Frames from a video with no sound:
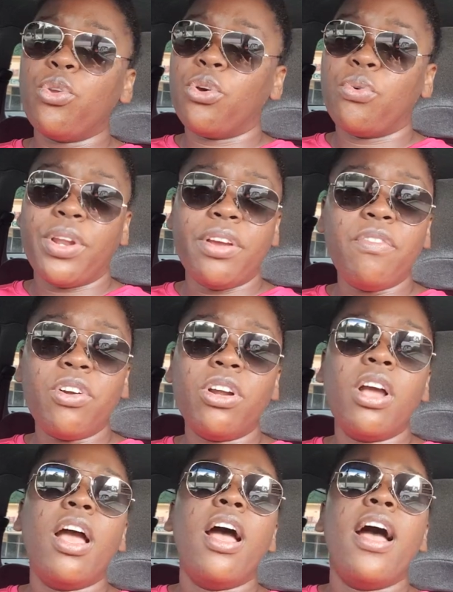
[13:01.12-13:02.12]
your whatever.
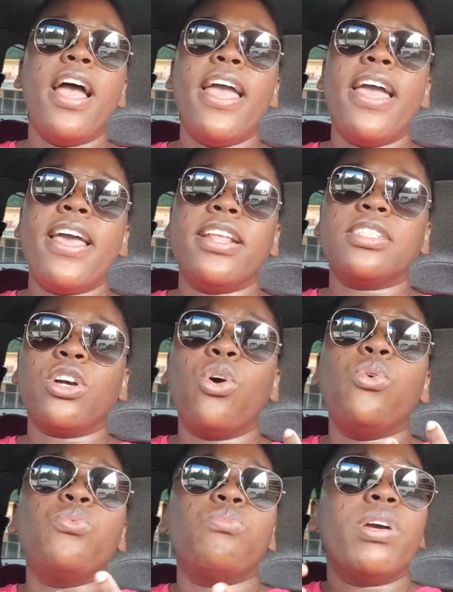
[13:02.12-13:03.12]
And
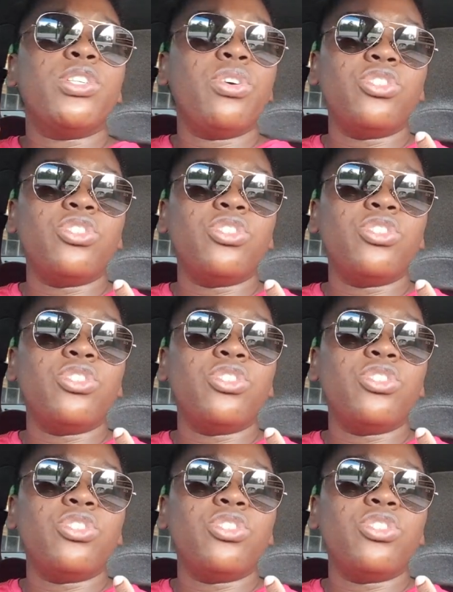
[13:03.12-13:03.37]
as